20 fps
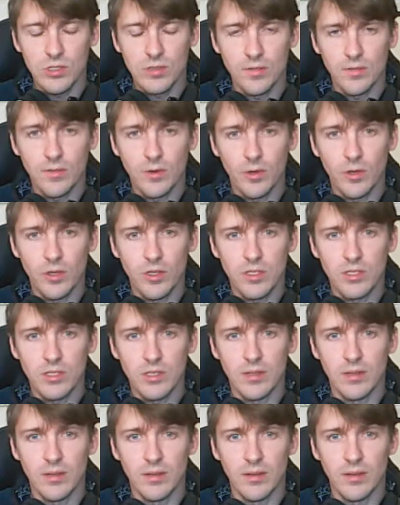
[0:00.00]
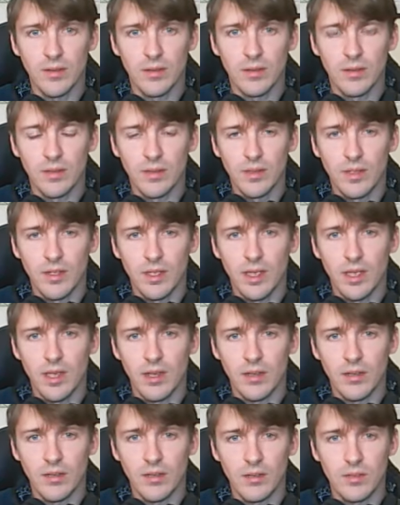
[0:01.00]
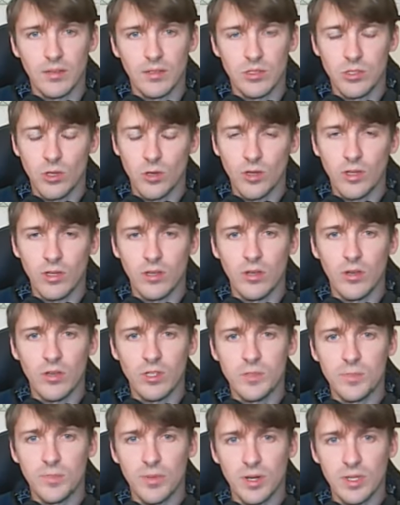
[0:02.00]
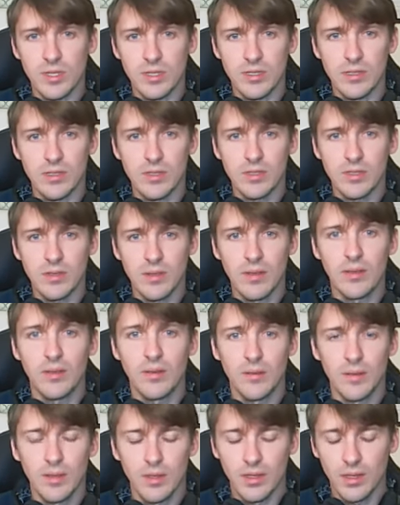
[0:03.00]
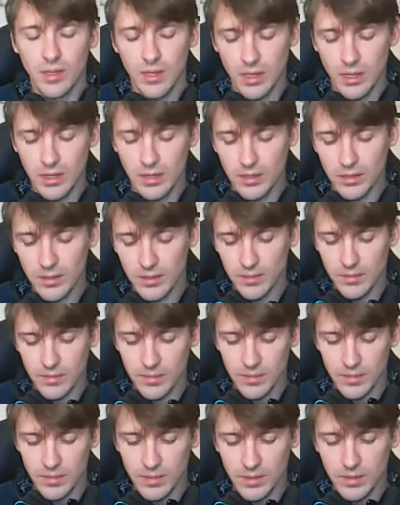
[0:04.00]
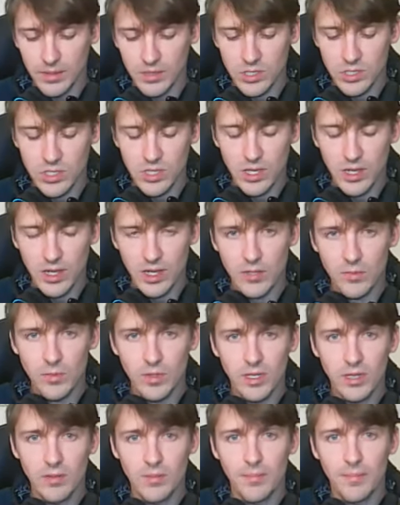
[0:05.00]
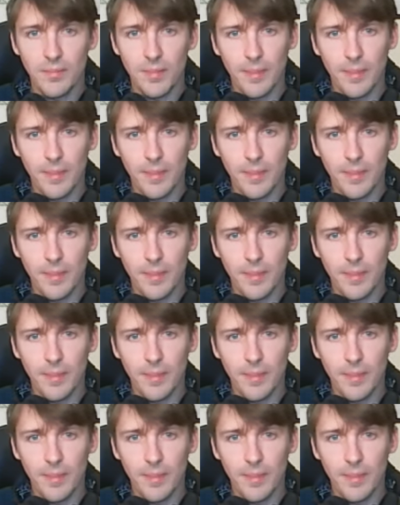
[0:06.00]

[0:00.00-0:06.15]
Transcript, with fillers: to focus and and soak in God's presence and just connect with Him.